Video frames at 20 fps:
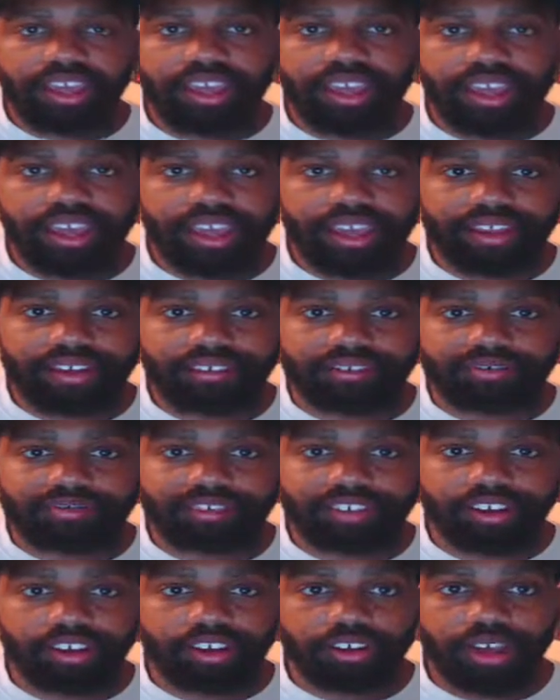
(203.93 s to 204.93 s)
And
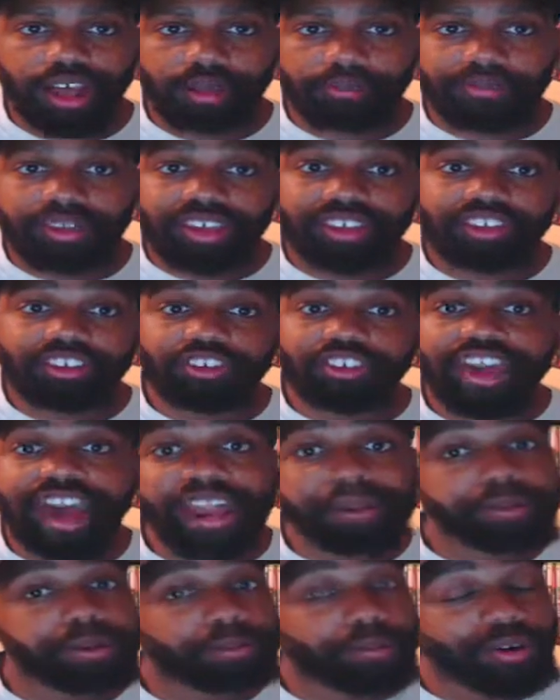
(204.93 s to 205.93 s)
you know, you got
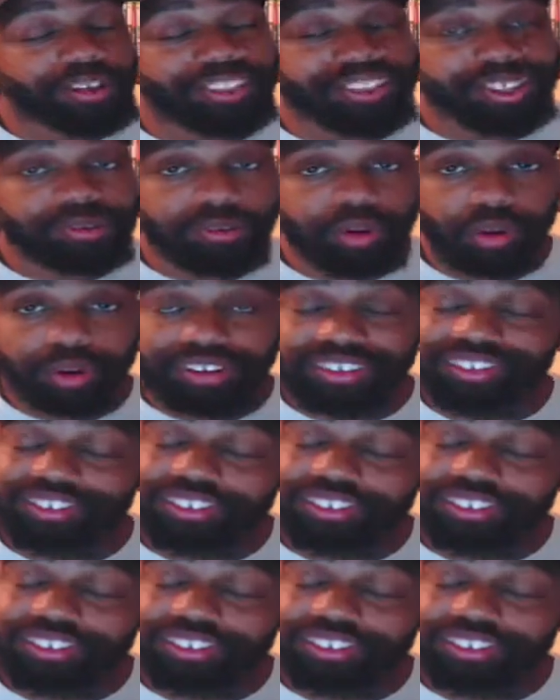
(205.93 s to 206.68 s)
to put points on the board,